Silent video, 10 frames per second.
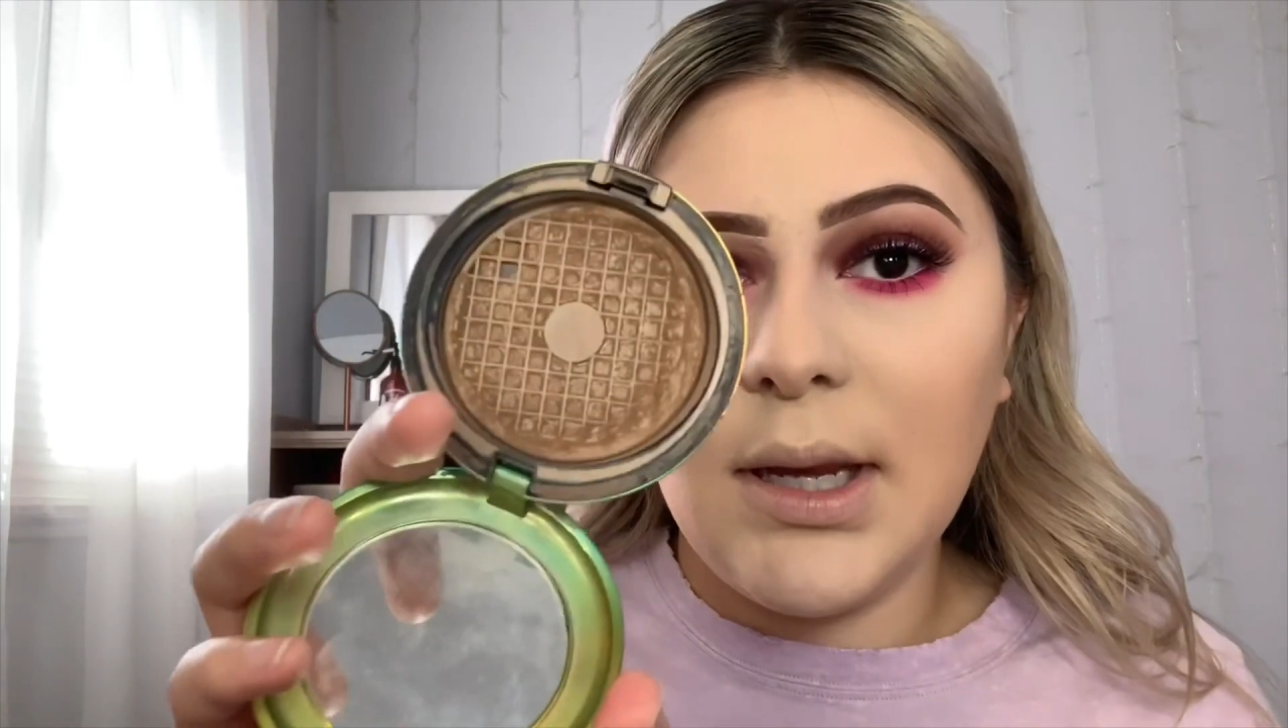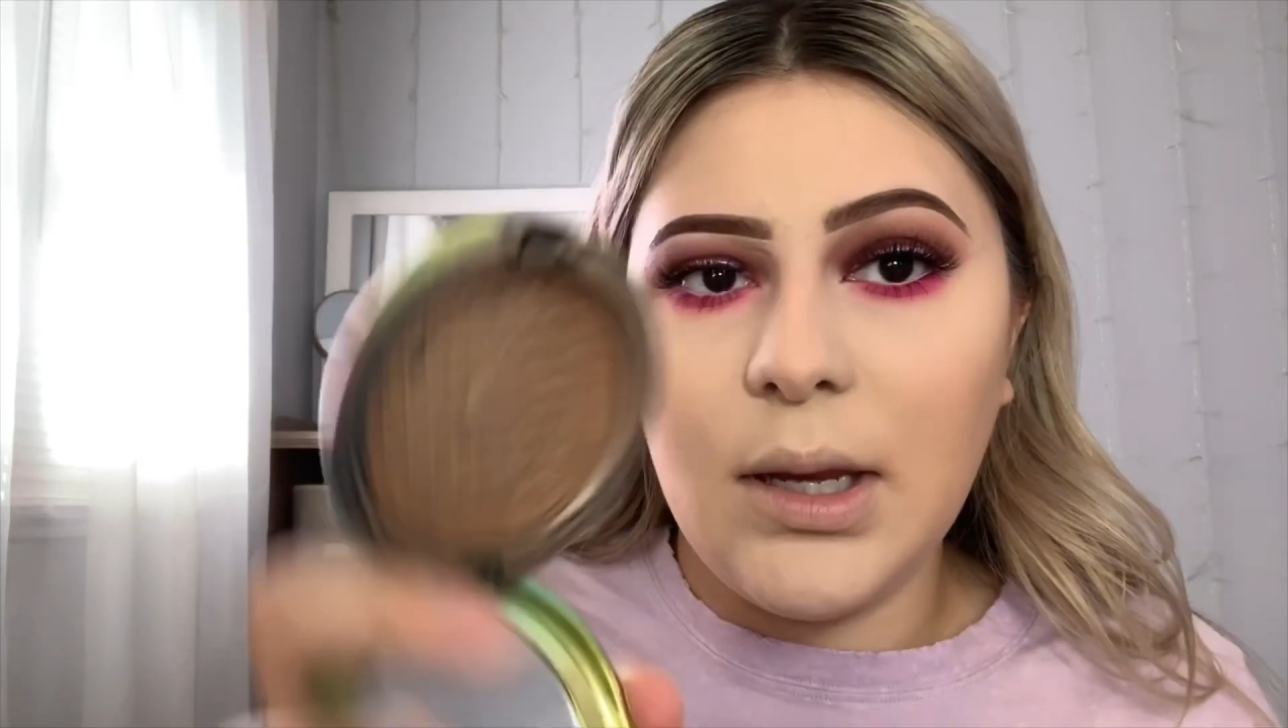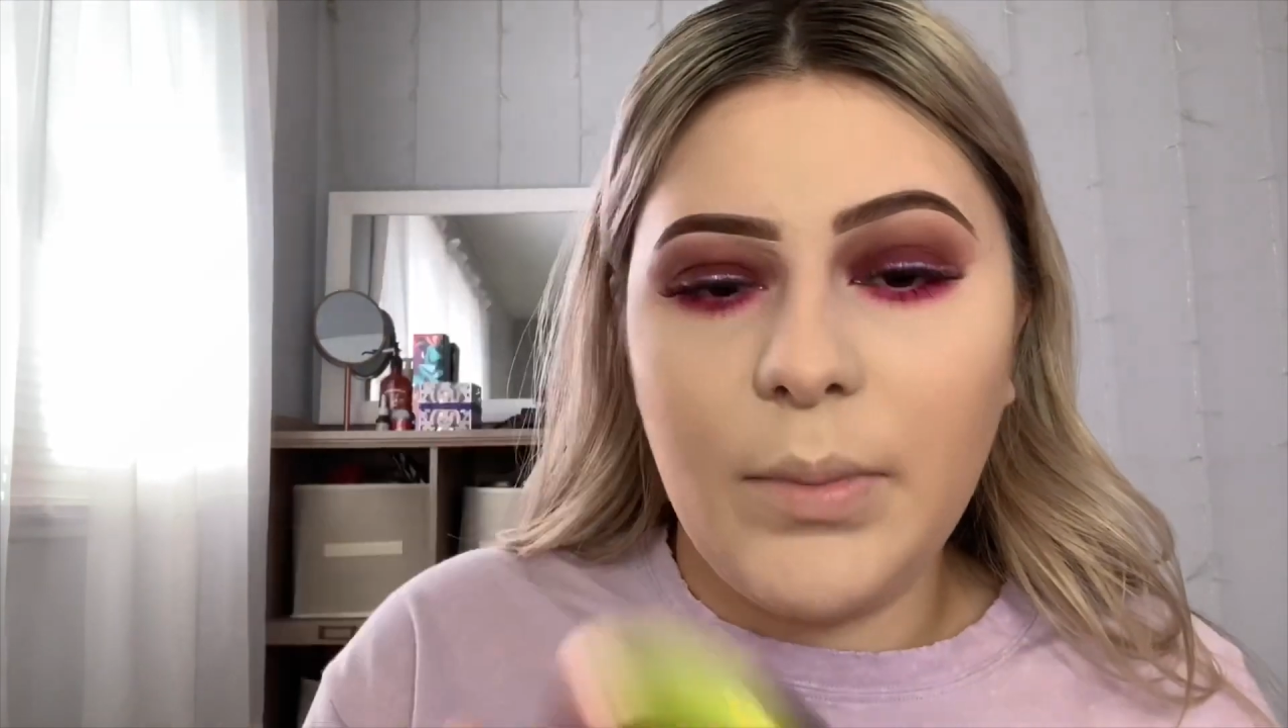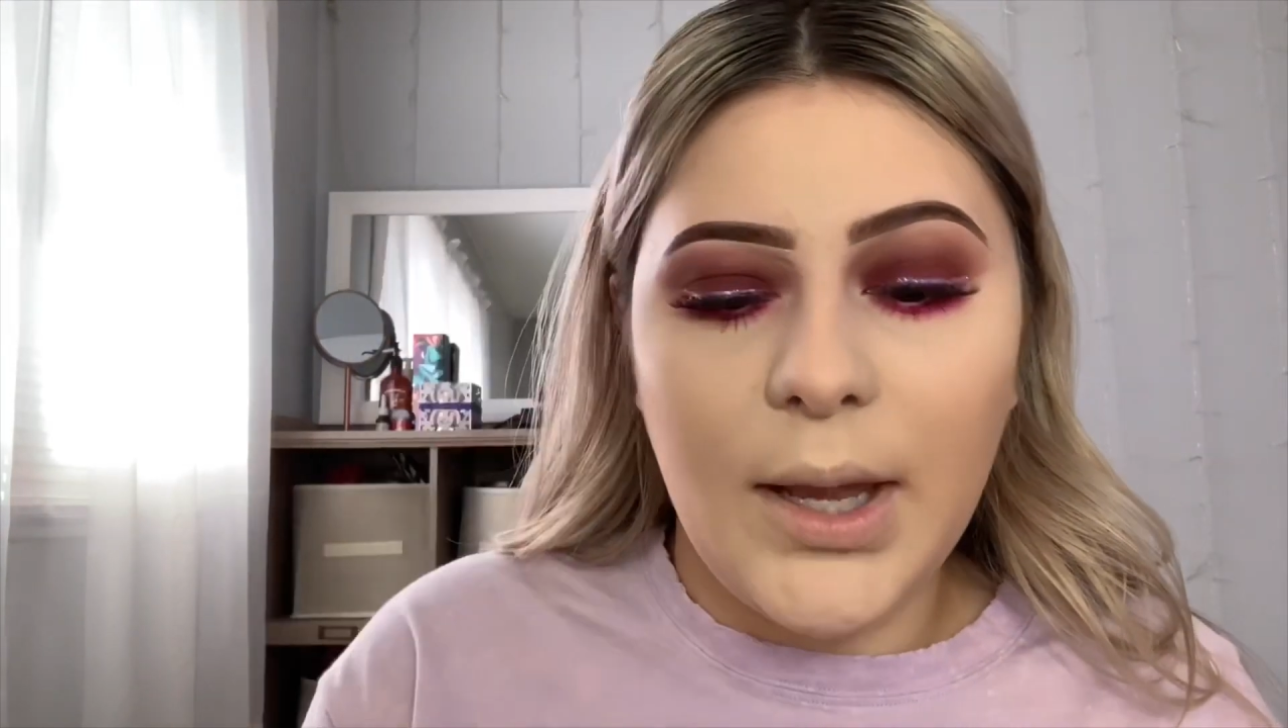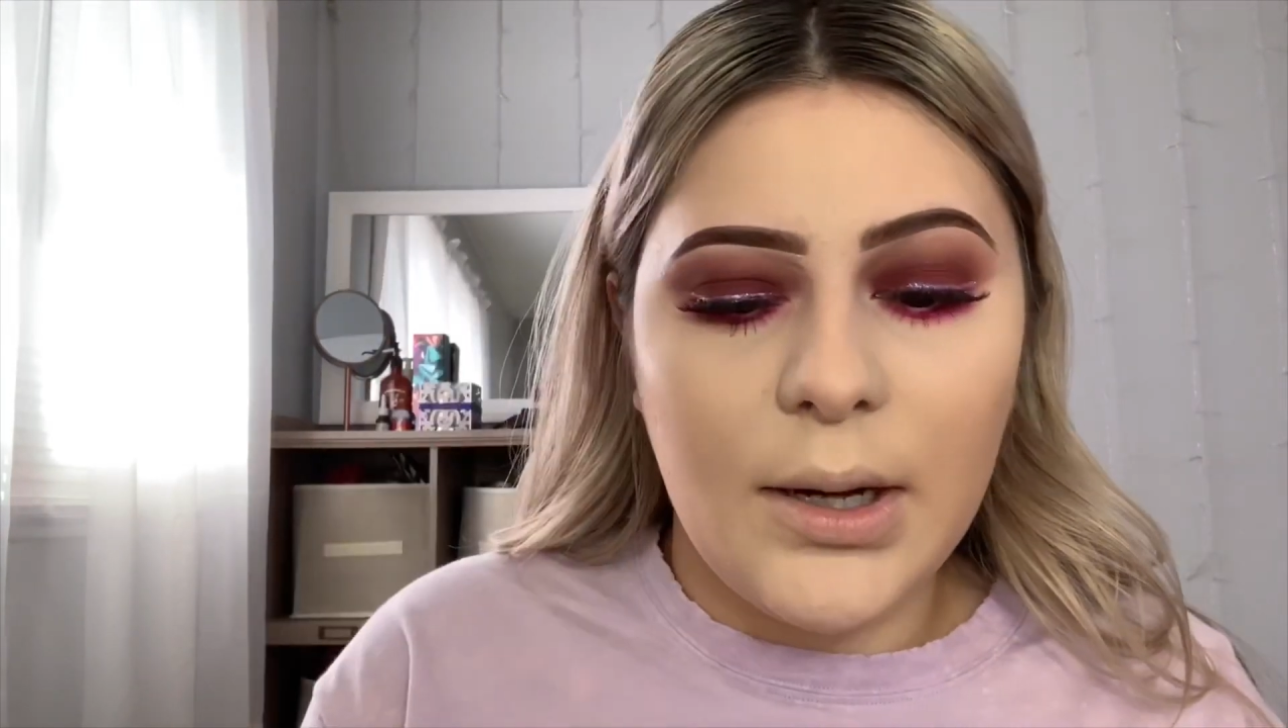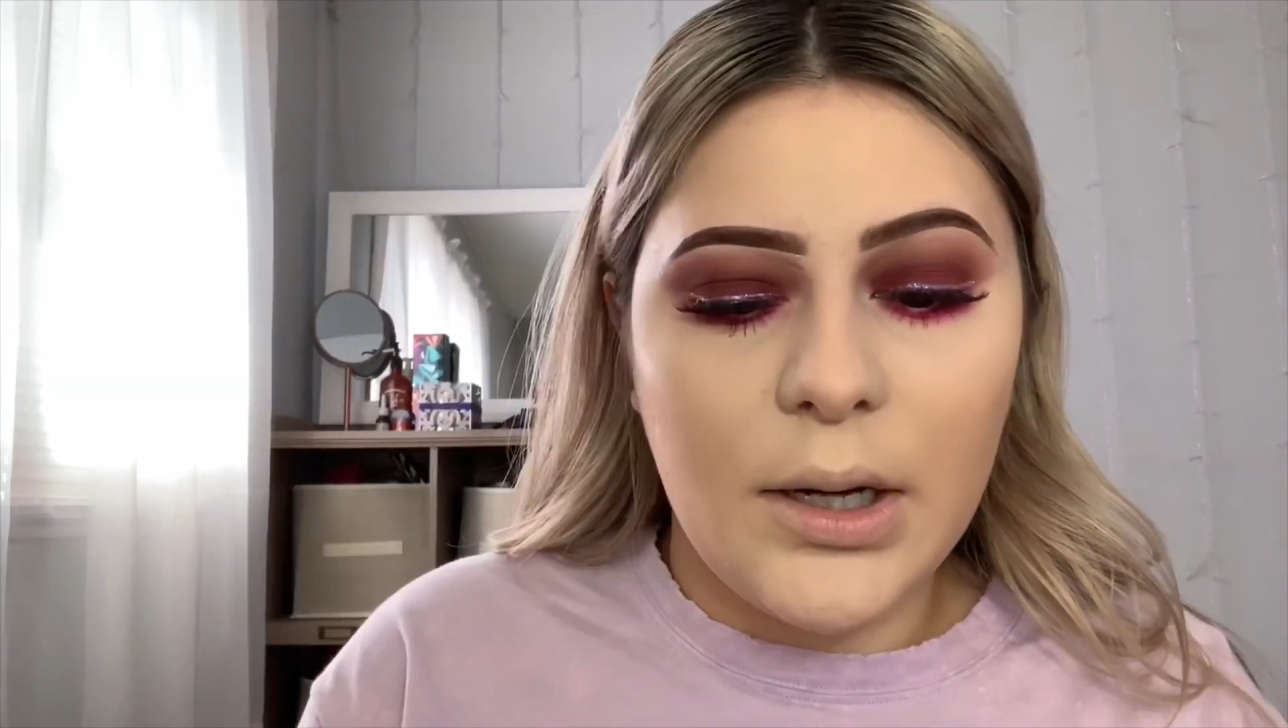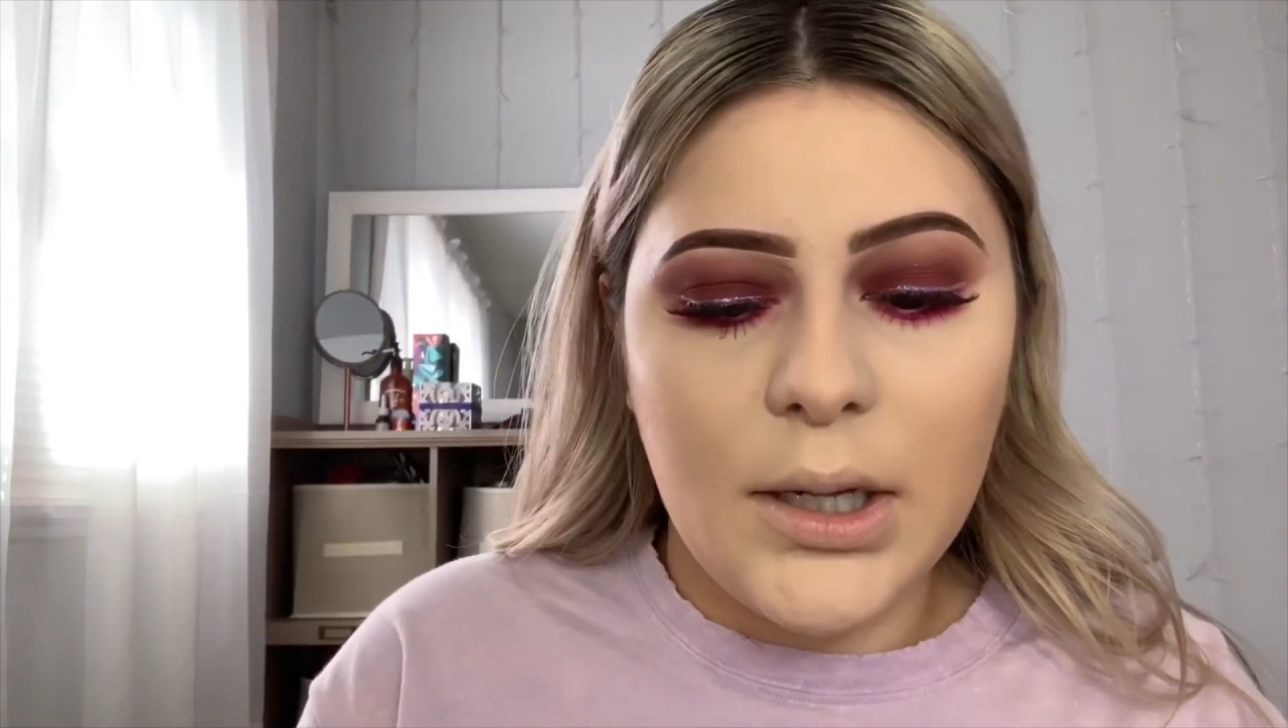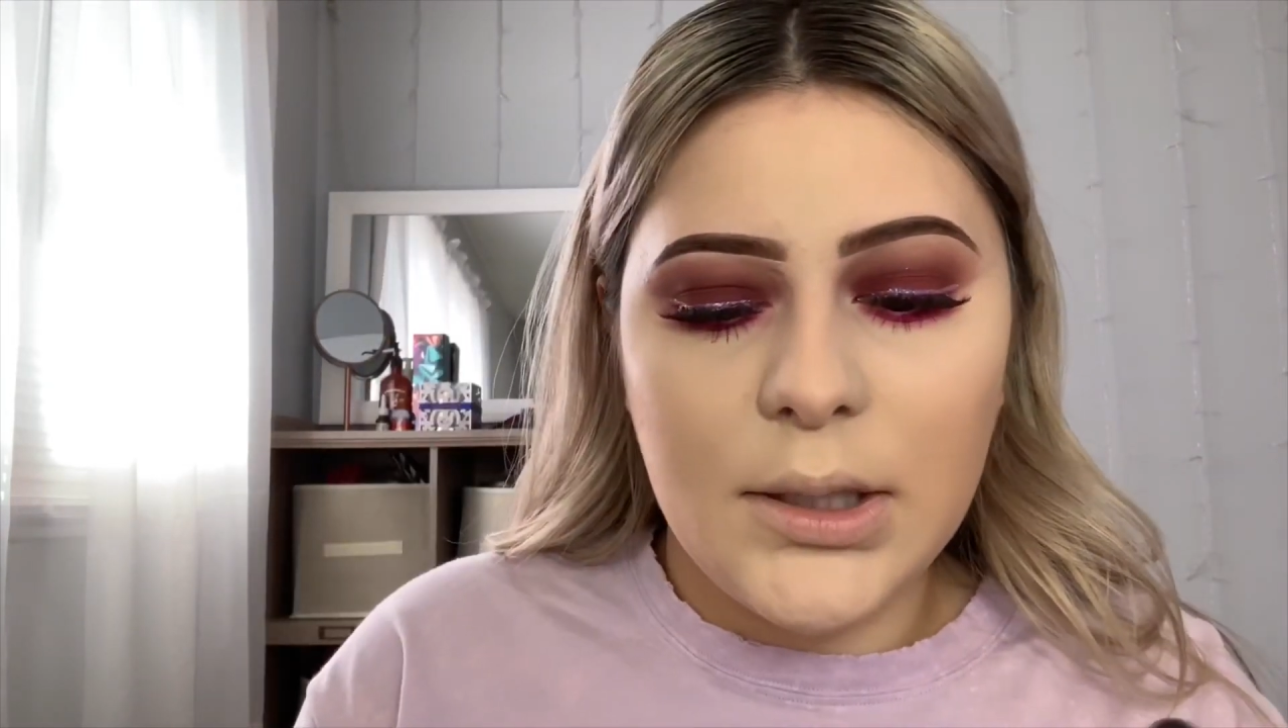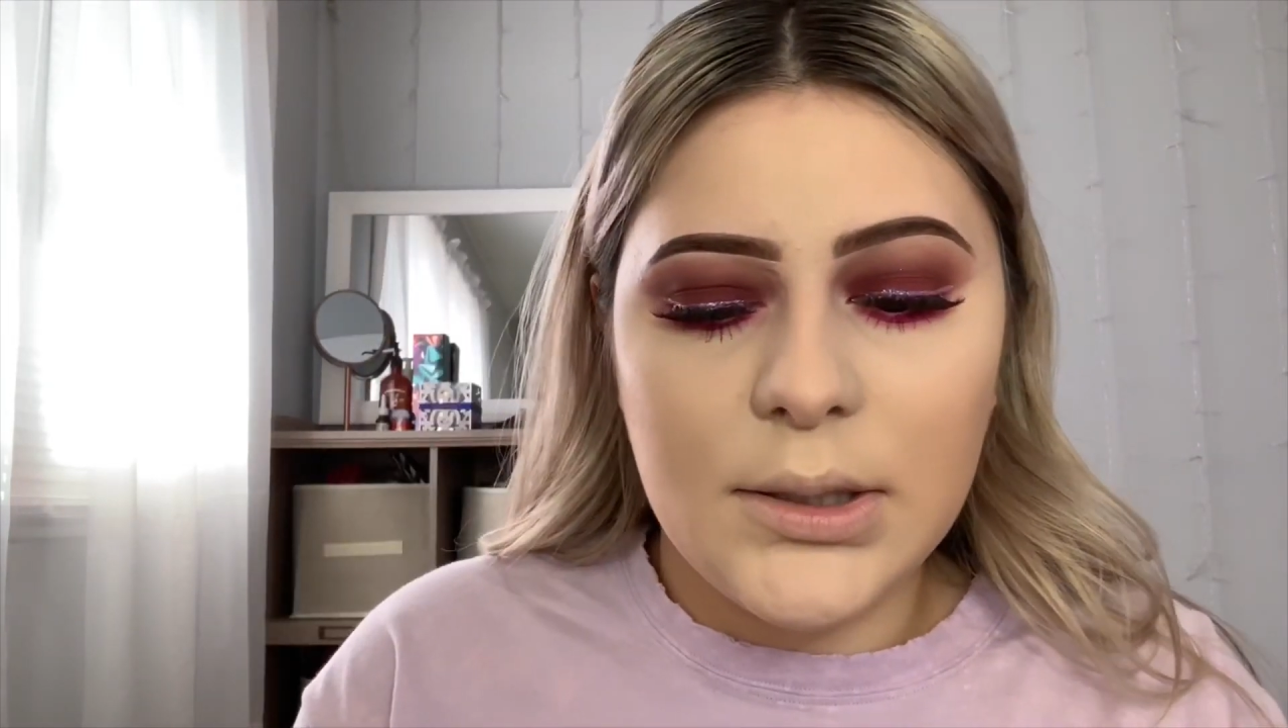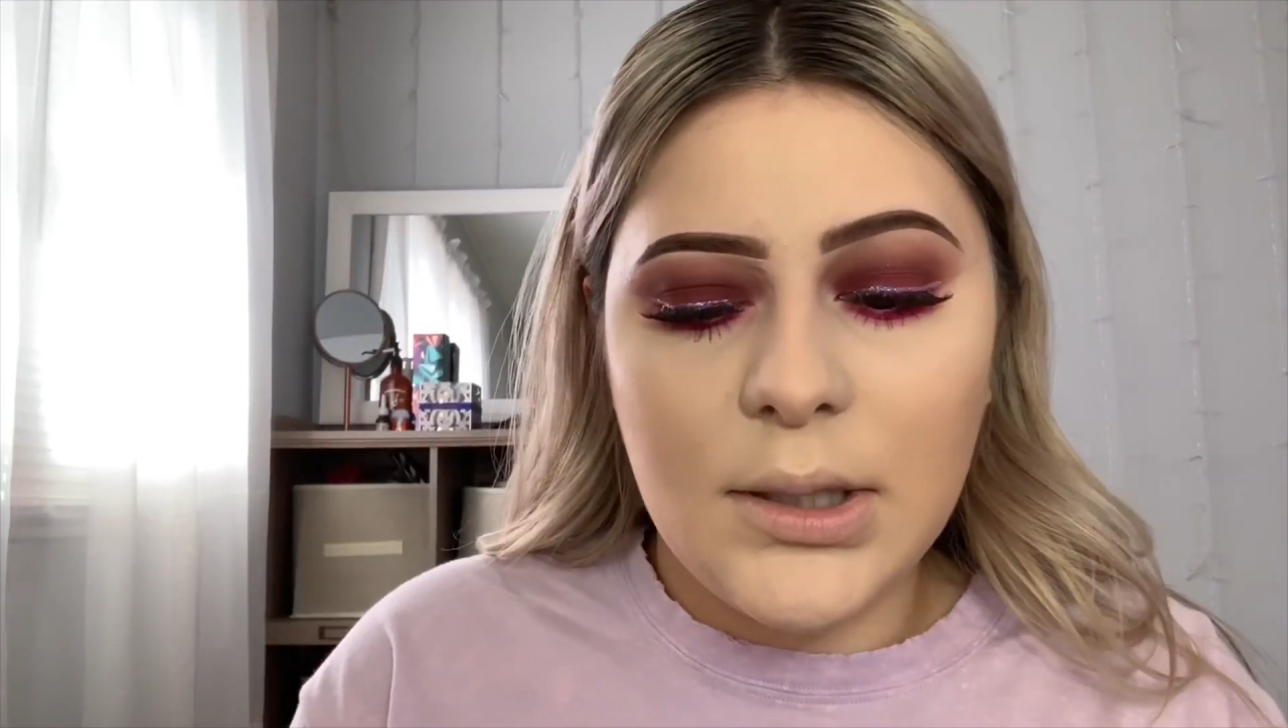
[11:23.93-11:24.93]
I have pen on
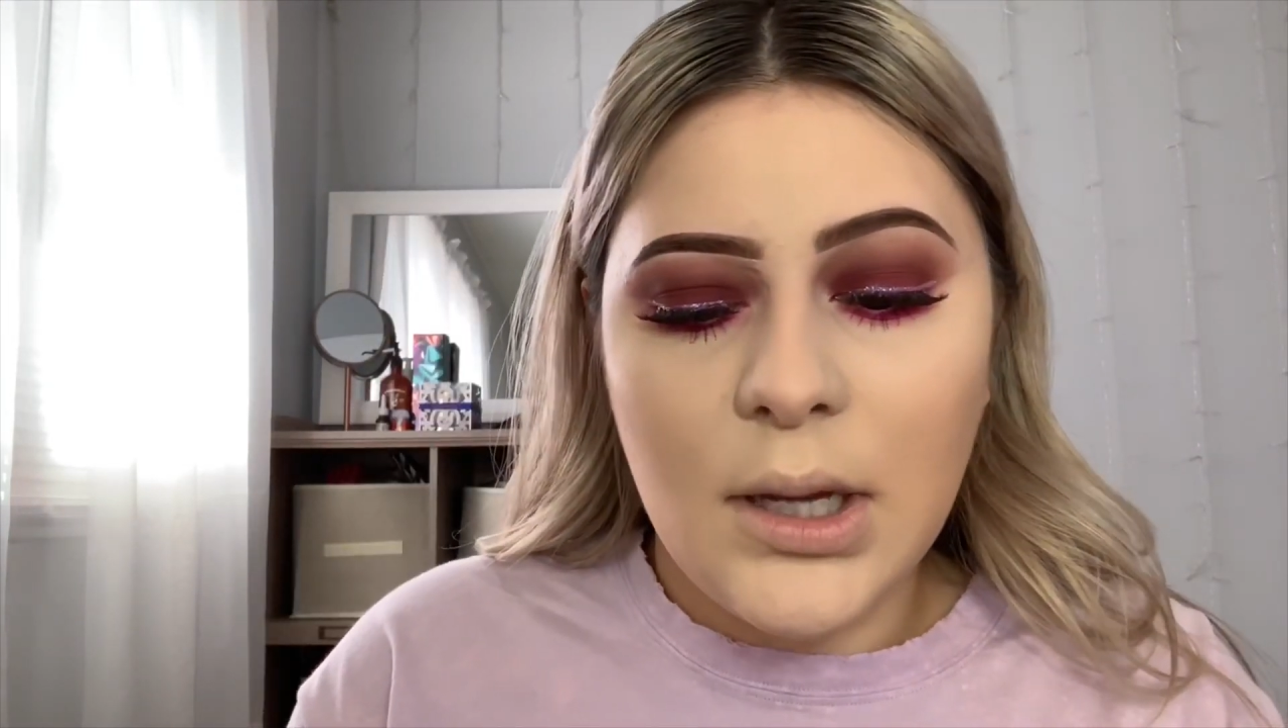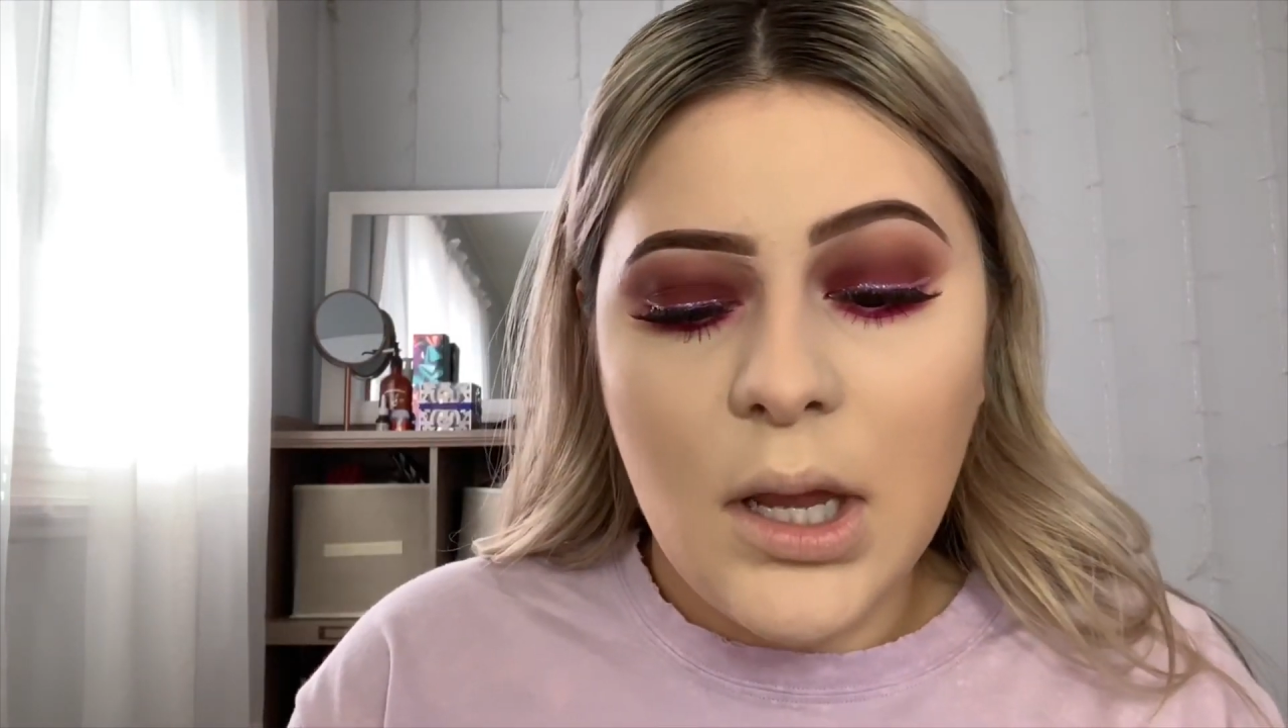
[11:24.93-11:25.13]
it,